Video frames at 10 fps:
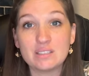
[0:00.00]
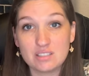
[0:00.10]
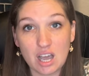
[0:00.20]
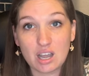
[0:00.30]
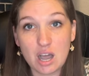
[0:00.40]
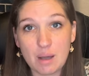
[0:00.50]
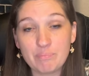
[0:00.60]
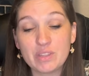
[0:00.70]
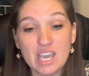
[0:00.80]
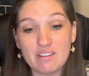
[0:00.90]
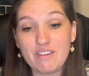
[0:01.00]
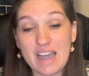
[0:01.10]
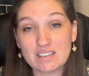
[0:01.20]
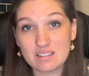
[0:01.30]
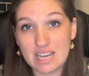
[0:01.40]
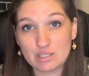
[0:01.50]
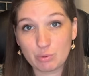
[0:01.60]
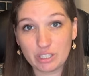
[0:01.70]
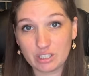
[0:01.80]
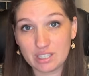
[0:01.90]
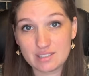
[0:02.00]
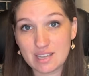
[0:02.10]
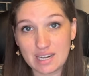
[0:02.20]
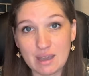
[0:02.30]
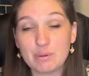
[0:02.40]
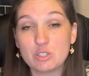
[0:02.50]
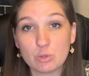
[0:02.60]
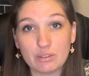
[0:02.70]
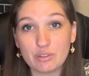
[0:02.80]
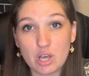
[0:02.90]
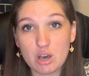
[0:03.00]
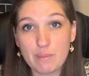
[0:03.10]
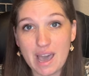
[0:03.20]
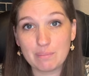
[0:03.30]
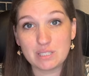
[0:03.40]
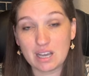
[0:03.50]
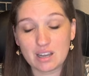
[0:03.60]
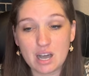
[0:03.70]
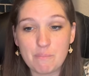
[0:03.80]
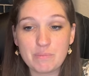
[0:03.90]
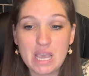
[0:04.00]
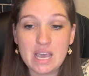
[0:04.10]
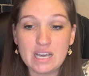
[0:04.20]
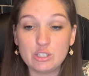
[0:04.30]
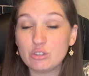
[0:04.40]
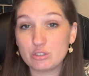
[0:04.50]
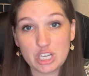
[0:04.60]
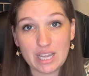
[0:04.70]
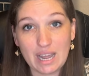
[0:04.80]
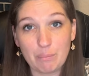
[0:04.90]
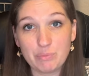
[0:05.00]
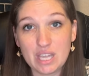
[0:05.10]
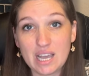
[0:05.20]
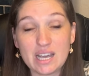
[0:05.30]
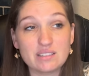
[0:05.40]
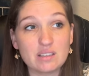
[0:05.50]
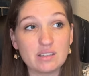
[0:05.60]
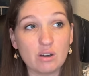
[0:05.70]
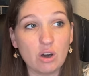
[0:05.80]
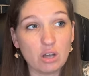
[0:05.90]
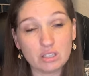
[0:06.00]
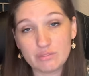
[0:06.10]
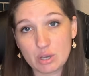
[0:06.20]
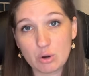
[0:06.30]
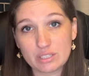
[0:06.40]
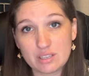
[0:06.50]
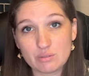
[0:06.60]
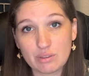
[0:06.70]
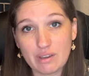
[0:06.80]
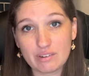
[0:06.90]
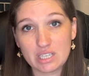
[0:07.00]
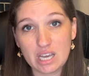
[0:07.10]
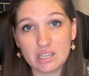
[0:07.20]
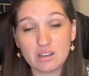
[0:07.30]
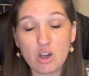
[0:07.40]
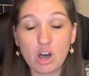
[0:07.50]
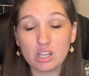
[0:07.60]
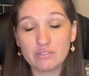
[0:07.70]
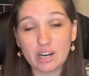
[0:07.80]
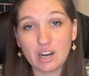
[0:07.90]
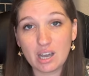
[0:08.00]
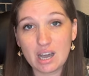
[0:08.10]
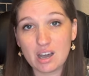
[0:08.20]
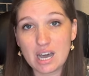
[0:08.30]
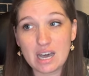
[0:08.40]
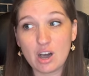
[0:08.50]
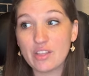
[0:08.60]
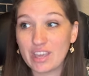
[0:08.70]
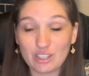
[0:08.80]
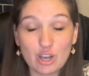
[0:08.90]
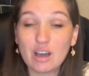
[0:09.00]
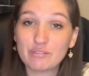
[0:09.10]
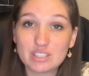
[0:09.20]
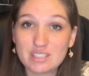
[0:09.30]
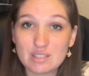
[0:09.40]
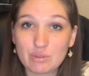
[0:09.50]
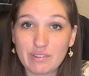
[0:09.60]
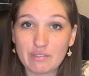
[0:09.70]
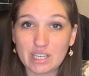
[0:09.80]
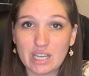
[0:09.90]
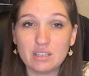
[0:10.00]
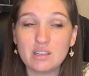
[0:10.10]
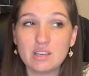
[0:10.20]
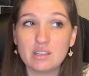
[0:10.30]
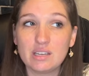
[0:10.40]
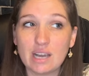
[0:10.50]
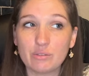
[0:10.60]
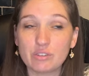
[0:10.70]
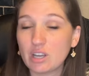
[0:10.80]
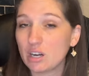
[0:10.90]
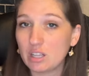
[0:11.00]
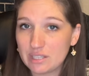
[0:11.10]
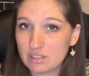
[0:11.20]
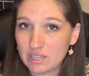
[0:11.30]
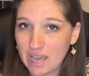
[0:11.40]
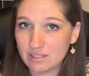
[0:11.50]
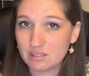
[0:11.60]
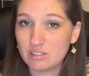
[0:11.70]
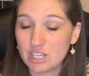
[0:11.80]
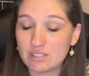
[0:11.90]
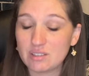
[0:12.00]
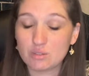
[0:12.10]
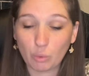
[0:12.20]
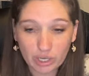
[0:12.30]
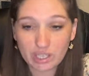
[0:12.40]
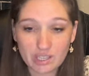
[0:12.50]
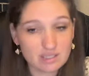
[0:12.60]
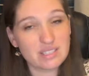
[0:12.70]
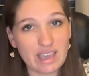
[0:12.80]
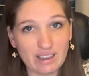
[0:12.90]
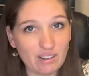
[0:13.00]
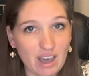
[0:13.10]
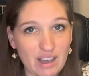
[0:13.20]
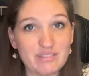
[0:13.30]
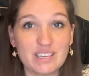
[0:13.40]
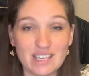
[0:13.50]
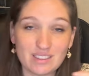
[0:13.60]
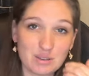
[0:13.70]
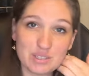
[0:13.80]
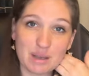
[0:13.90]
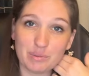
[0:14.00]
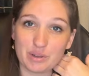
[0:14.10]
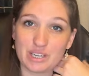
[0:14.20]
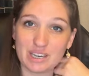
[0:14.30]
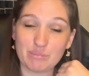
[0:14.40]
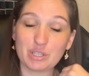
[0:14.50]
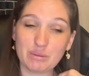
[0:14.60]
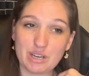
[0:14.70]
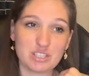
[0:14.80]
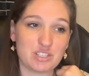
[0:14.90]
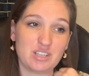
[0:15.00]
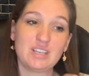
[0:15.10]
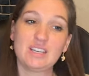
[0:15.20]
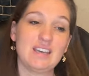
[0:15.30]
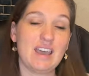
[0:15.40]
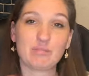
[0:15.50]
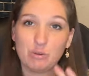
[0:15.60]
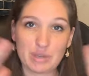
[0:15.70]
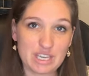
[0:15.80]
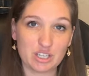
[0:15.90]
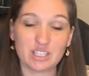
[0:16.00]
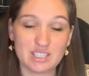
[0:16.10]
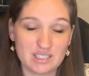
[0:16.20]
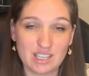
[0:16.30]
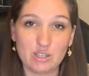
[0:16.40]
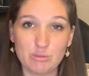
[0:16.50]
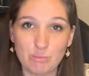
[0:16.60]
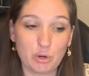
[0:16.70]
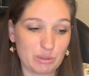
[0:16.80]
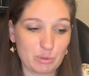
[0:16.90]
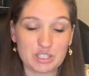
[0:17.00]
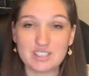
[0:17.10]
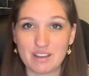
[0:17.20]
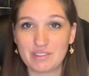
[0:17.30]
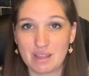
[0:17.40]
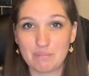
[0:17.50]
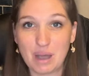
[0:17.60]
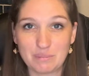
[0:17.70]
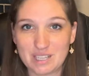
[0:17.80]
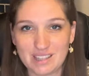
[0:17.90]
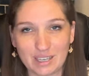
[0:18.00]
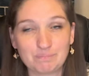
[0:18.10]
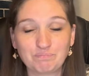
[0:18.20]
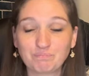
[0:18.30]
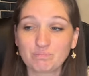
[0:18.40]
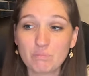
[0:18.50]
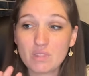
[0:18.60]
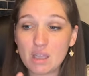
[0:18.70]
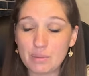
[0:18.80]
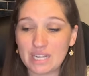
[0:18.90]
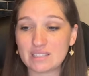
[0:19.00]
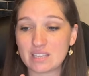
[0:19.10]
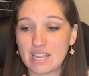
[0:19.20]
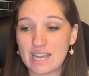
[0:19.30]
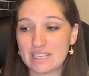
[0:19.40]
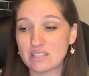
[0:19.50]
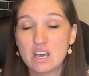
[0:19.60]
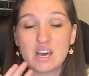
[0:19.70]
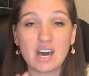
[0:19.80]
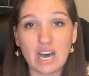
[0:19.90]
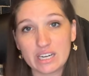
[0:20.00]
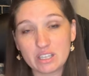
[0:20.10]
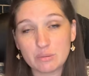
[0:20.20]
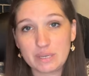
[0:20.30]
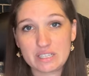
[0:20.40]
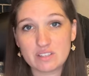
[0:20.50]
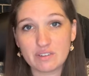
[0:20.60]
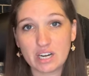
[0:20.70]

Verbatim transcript: joyfulhomeapp.com. In fact, that's where you're going to sign up, joyfulhomeapp.com. You can go check it out. It has all of the courses we've ever done, all of our uh, online conferences we've ever done. Now, they're not all in there yet. Jason is working his tail off getting those uploaded, and pretty much every week you're going to see more and more stuff getting popped in there. But it has audiobooks of